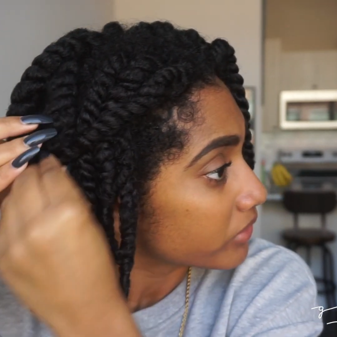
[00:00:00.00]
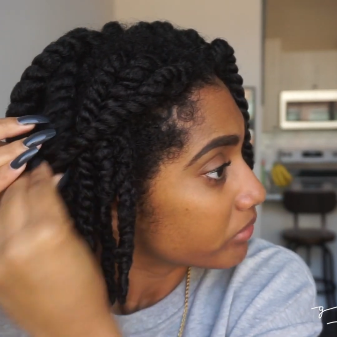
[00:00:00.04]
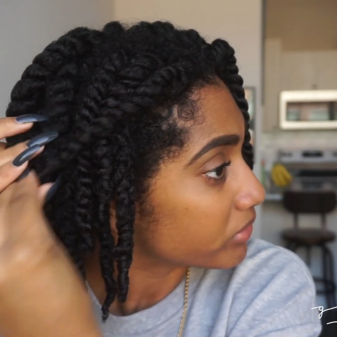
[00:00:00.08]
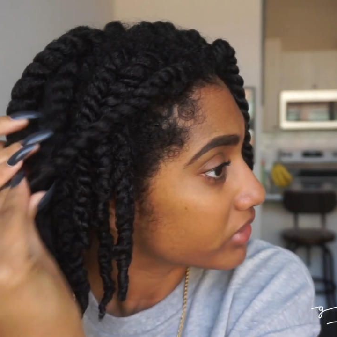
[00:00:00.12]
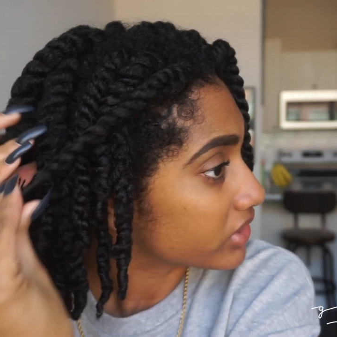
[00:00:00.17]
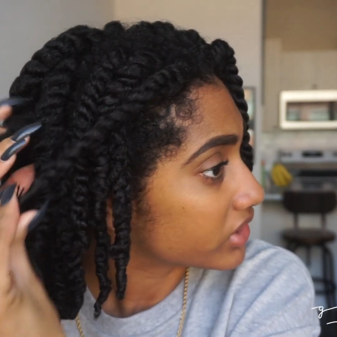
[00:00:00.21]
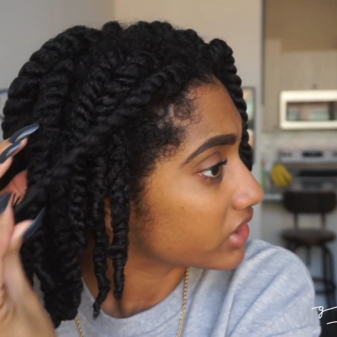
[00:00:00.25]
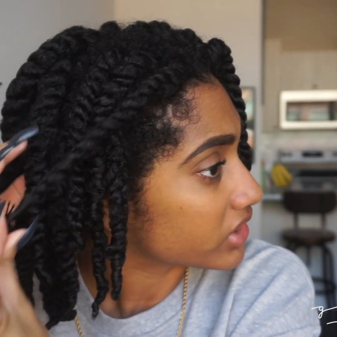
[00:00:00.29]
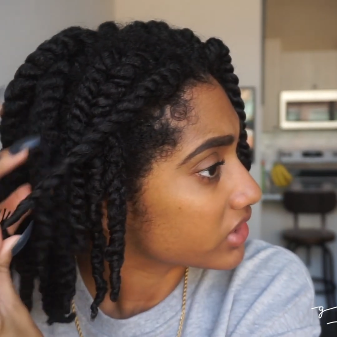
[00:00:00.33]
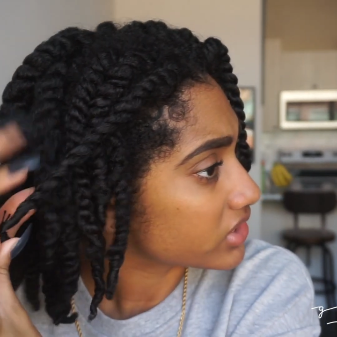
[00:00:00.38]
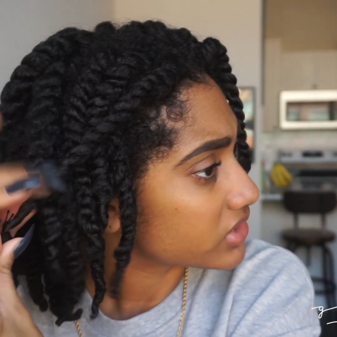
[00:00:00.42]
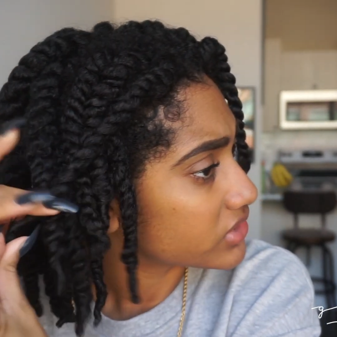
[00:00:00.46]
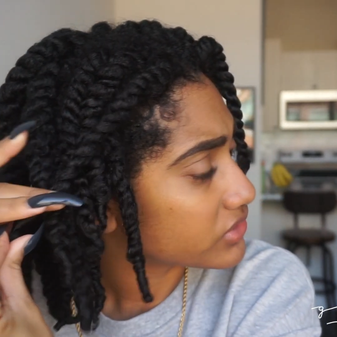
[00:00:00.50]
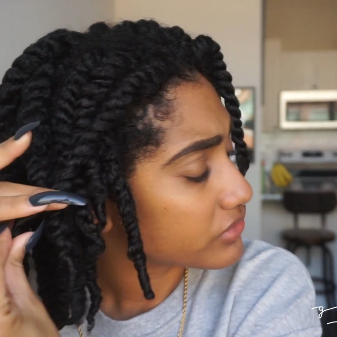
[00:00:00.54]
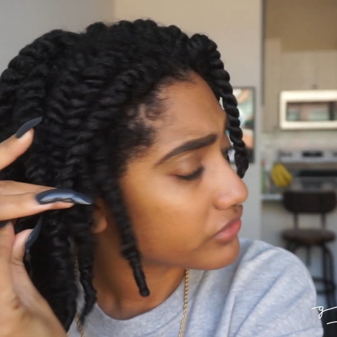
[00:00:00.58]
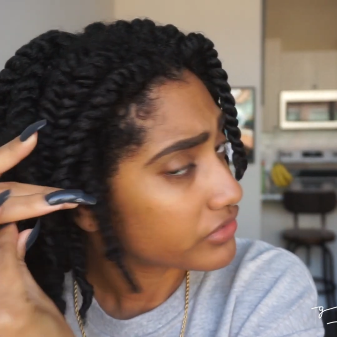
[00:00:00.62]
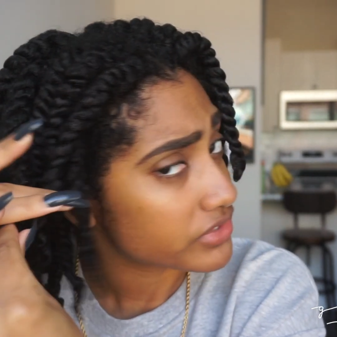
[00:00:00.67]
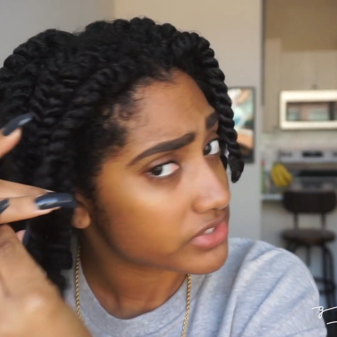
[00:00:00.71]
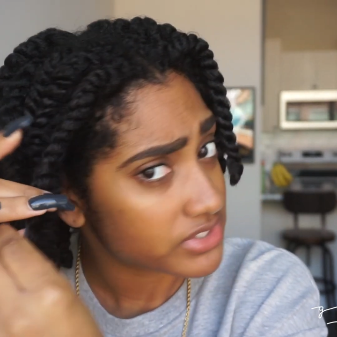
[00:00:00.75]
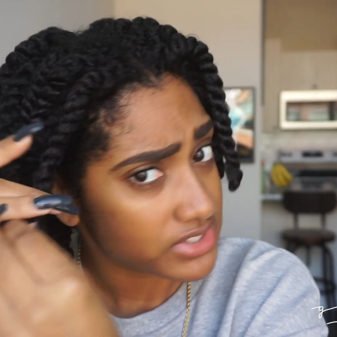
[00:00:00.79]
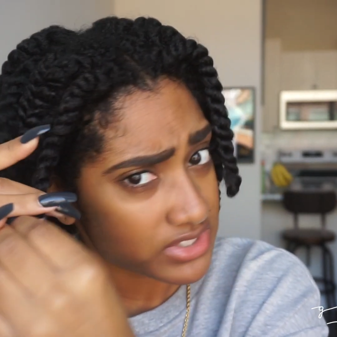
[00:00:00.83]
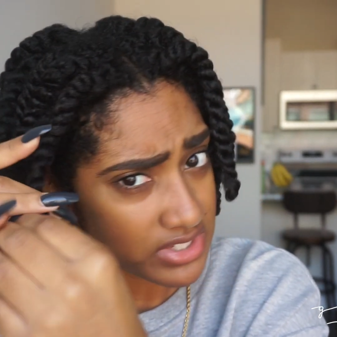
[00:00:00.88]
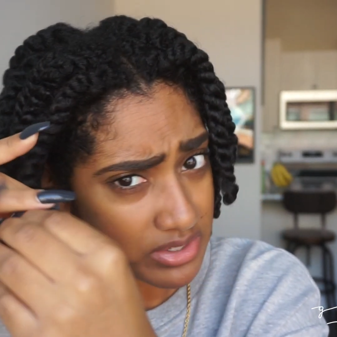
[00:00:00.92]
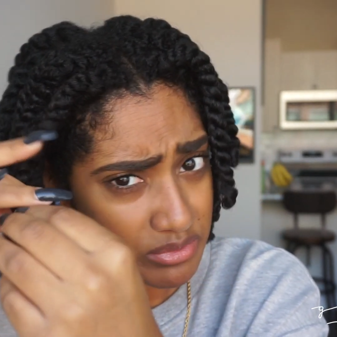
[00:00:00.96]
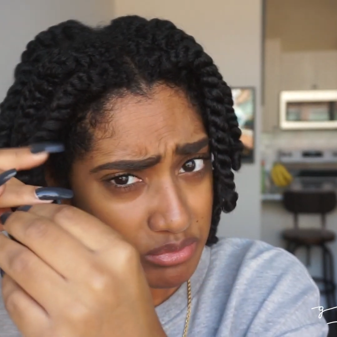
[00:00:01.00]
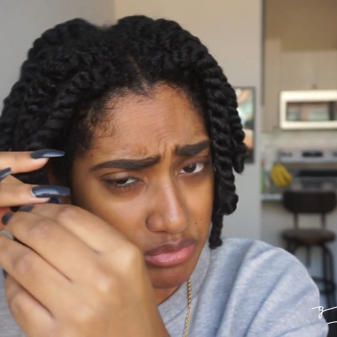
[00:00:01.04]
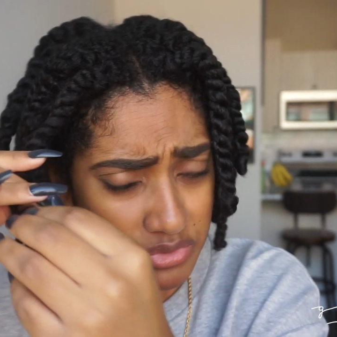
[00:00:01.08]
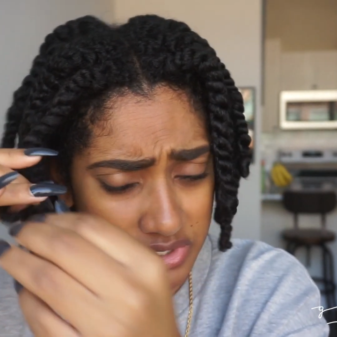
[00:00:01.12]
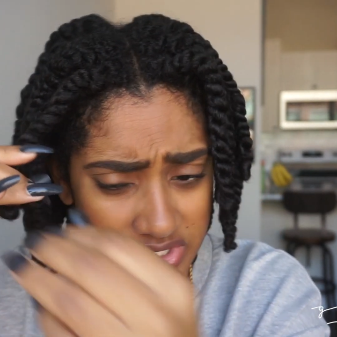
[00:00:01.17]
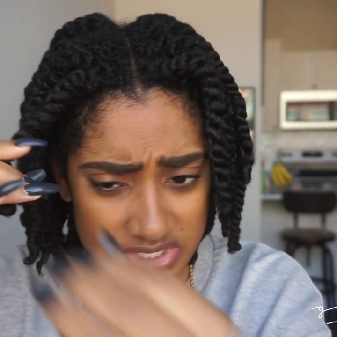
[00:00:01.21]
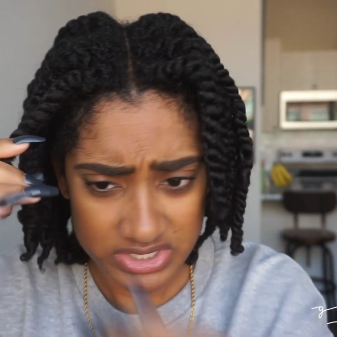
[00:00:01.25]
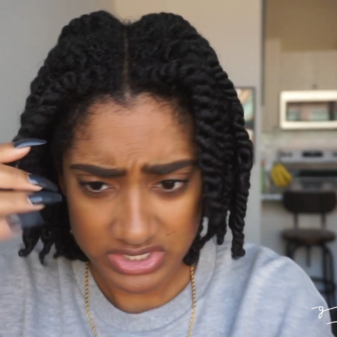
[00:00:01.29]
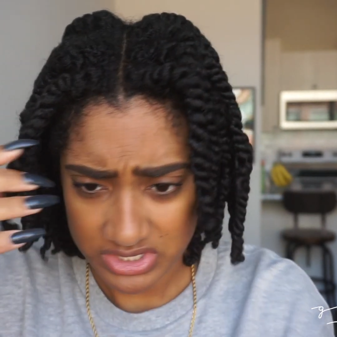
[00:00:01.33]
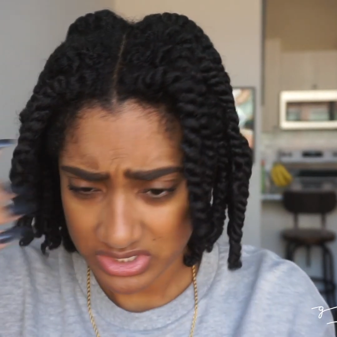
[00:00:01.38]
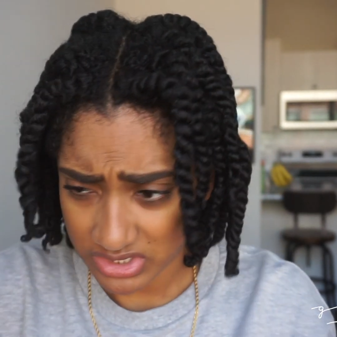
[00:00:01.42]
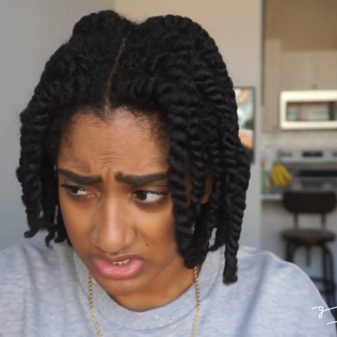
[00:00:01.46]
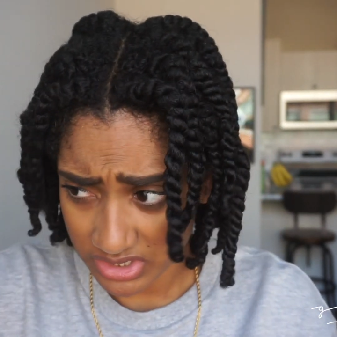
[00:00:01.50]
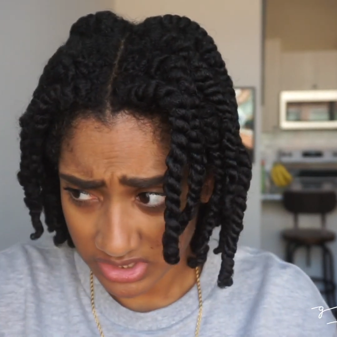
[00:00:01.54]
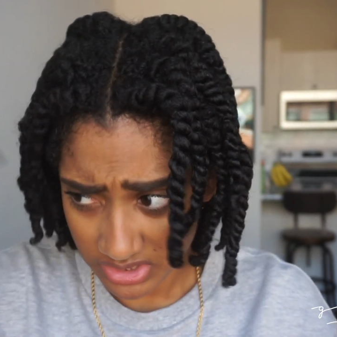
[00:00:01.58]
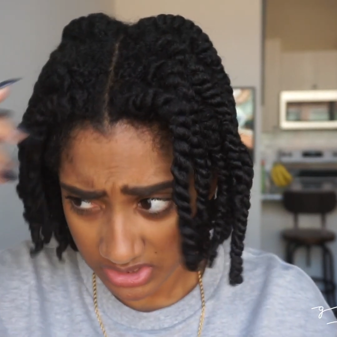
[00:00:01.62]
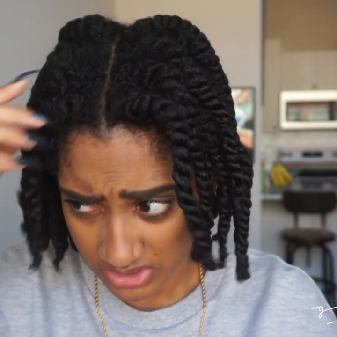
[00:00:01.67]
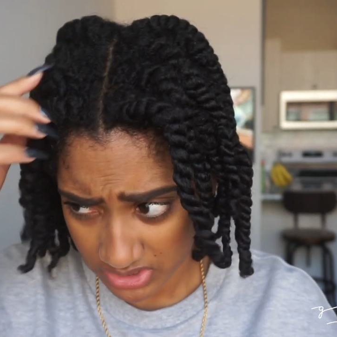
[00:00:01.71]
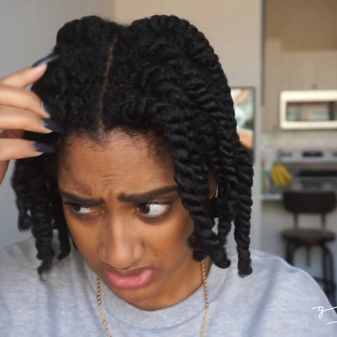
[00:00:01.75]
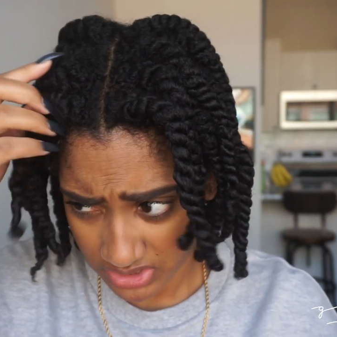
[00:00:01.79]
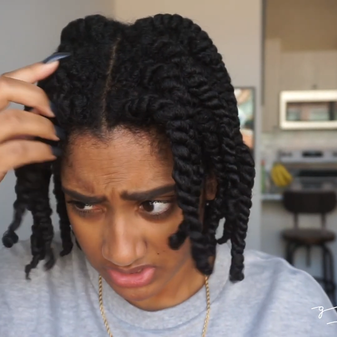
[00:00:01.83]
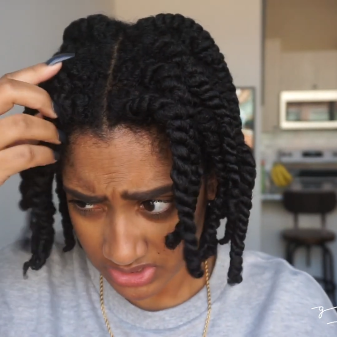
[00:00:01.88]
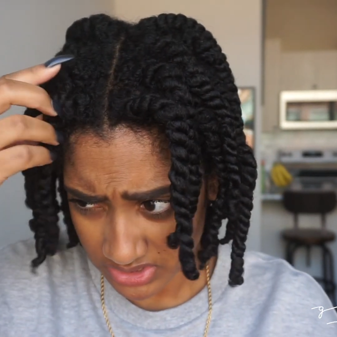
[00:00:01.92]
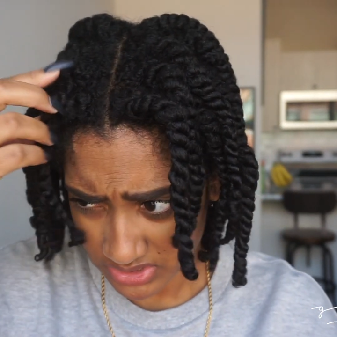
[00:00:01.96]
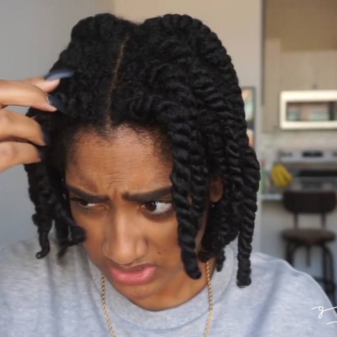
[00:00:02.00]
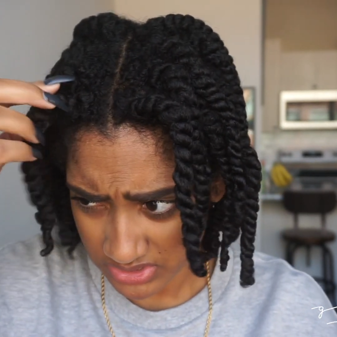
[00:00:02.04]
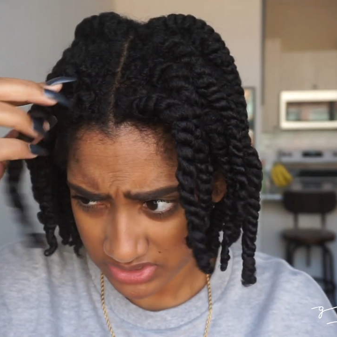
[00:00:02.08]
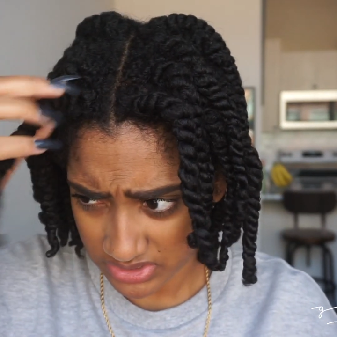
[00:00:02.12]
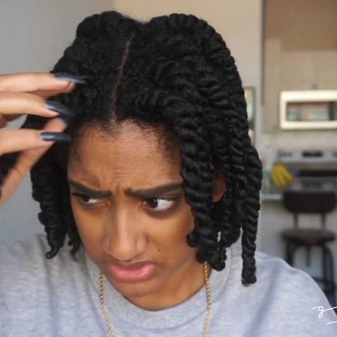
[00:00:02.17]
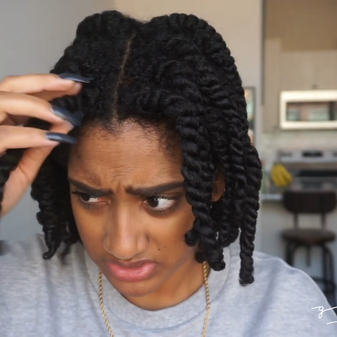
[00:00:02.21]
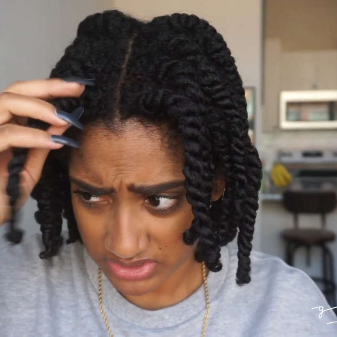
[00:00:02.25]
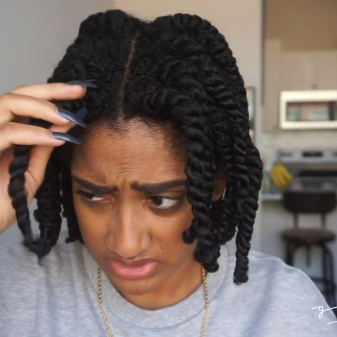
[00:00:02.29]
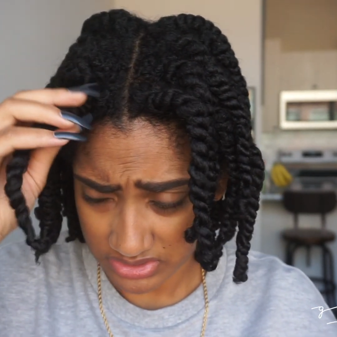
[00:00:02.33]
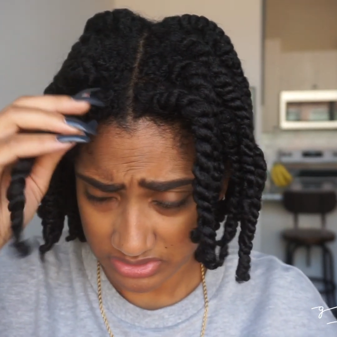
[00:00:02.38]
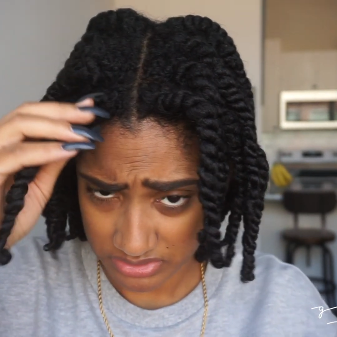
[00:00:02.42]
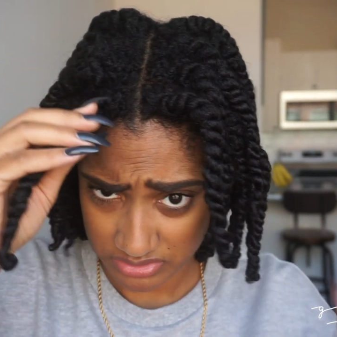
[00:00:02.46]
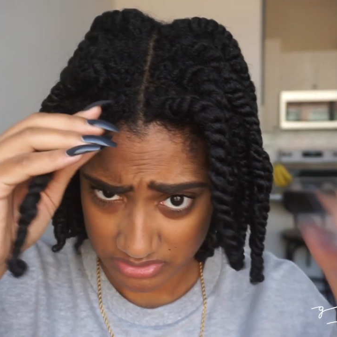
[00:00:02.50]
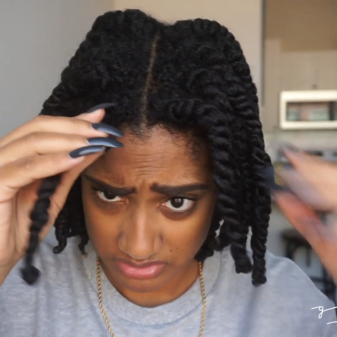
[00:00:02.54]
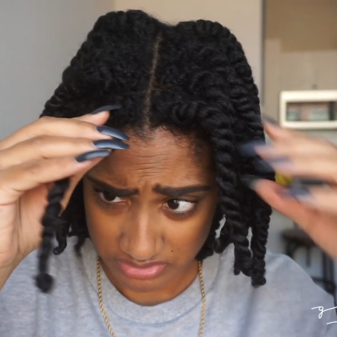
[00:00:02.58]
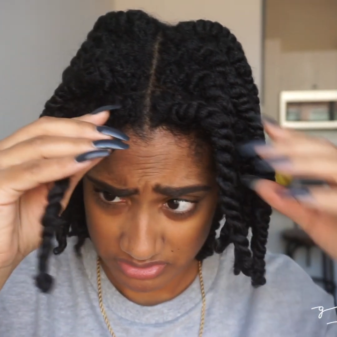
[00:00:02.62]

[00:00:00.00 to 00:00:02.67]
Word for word: because for some reason this